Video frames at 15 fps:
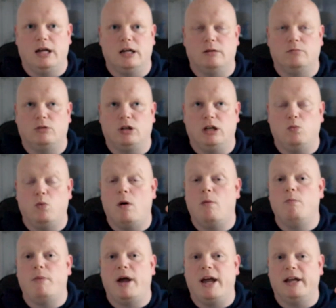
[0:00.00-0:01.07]
The one
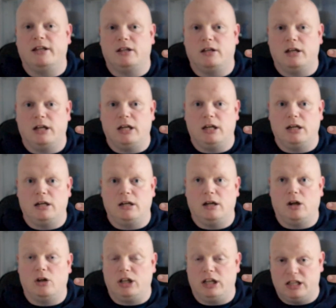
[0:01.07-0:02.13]
bed,
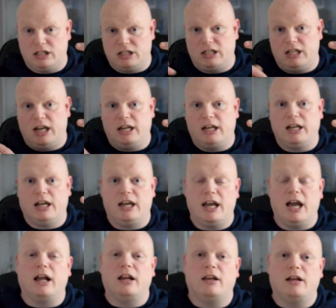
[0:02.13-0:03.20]
this is the
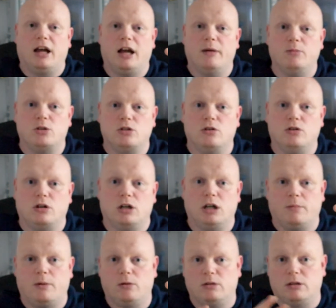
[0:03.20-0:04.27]
AKL I'm talking
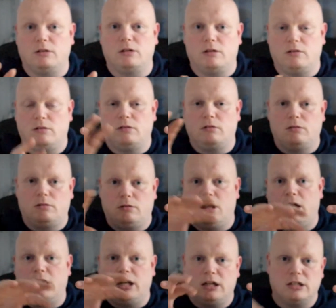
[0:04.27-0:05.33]
about. I
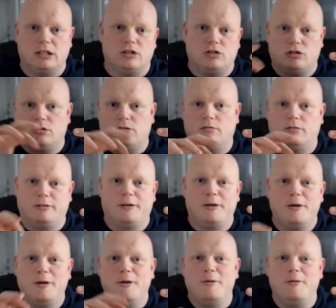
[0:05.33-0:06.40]
need to just
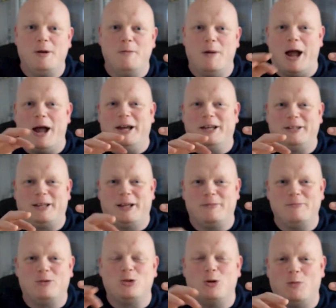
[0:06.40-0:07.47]
remind them
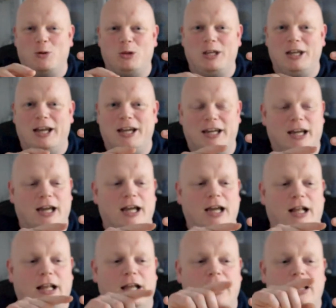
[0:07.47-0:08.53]
to about the AKL.
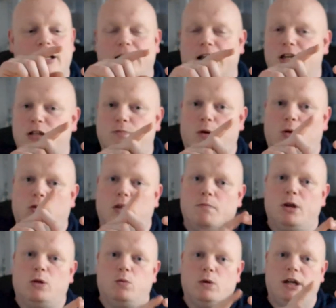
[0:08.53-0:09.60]
Is both the
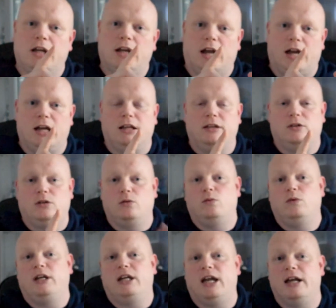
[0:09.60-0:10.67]
midweek and the
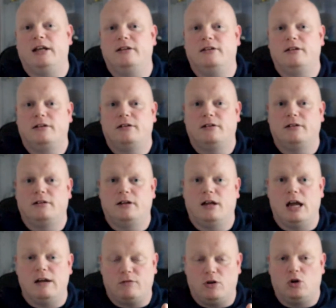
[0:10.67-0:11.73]
weekend
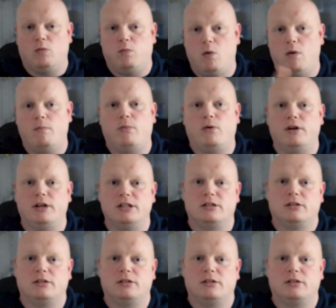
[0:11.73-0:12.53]
have gone up 1 point.